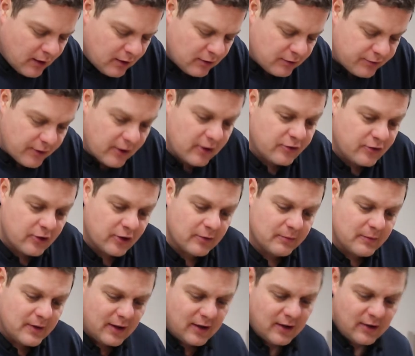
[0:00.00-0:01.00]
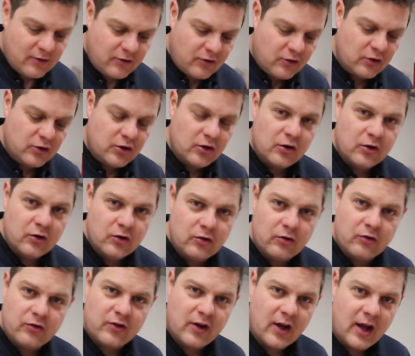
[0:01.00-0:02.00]
First of them is to
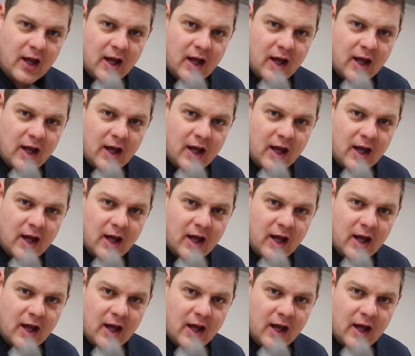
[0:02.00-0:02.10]
use